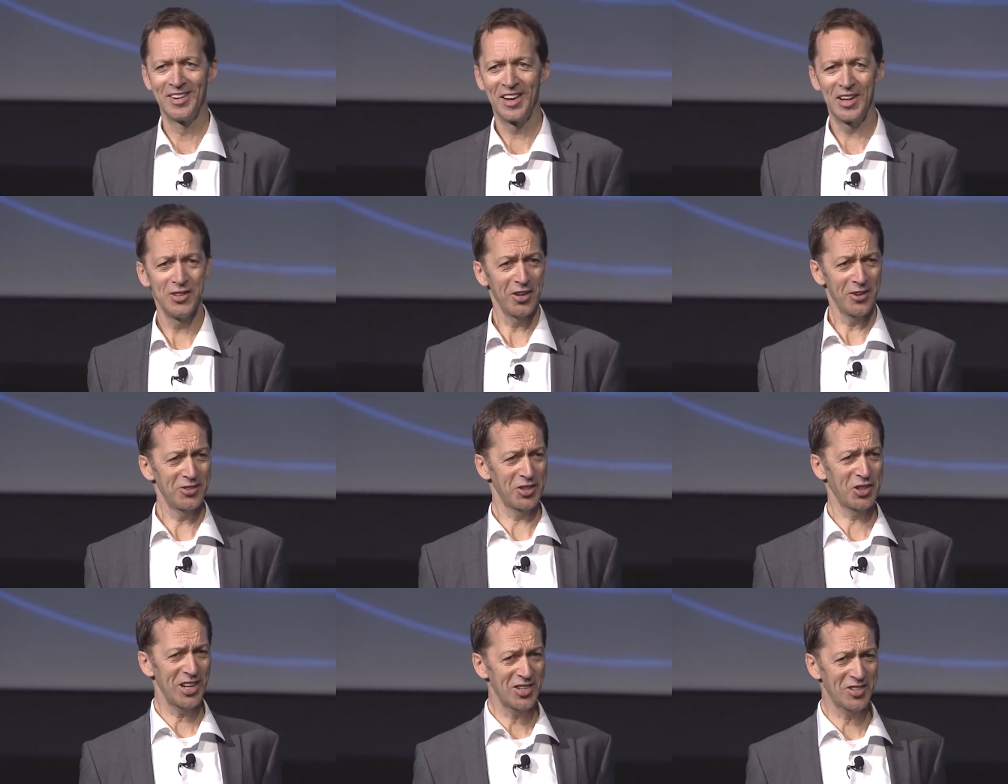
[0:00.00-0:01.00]
And you go into
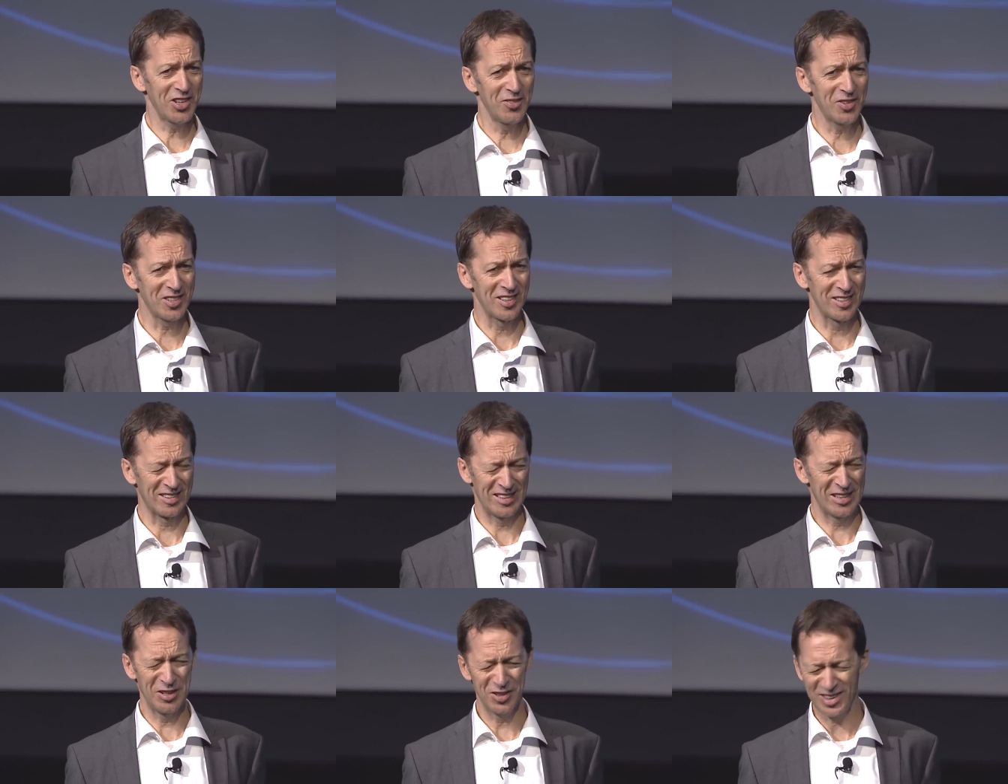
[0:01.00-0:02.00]
shared services,
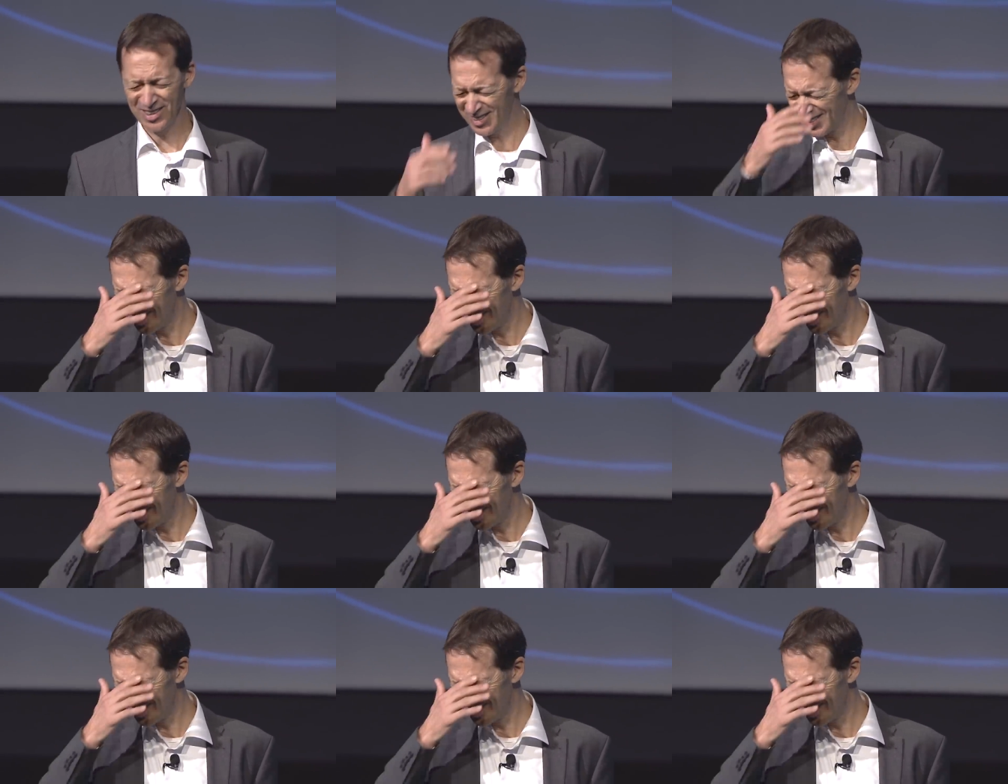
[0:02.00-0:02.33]
and you think,